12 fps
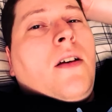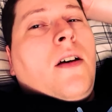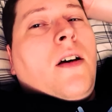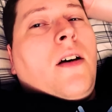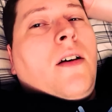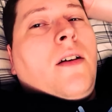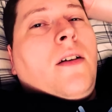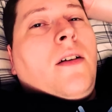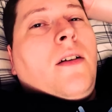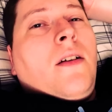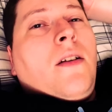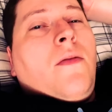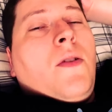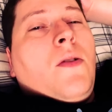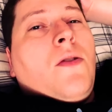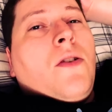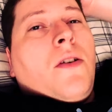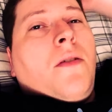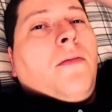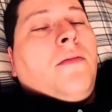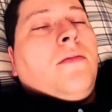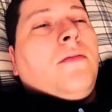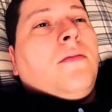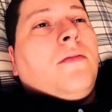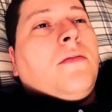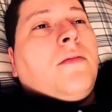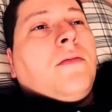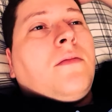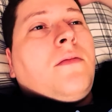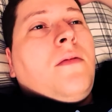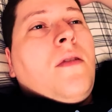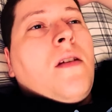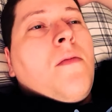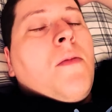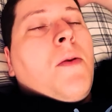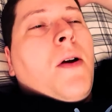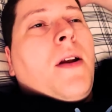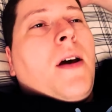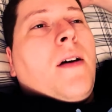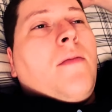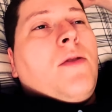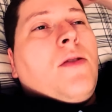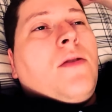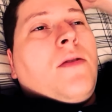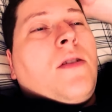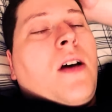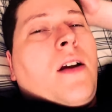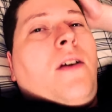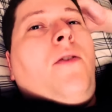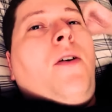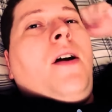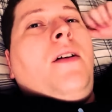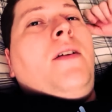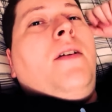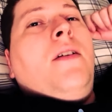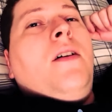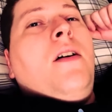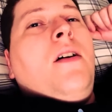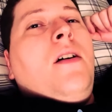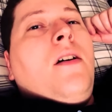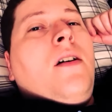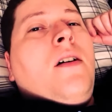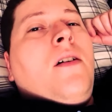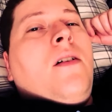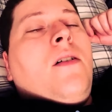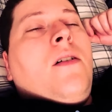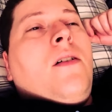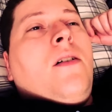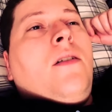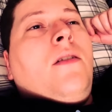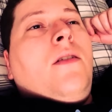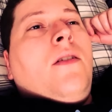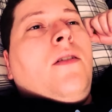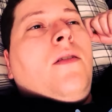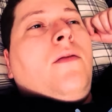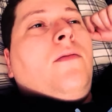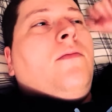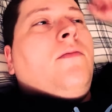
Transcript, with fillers: in the future. But right now I'm just kind of grinding on, you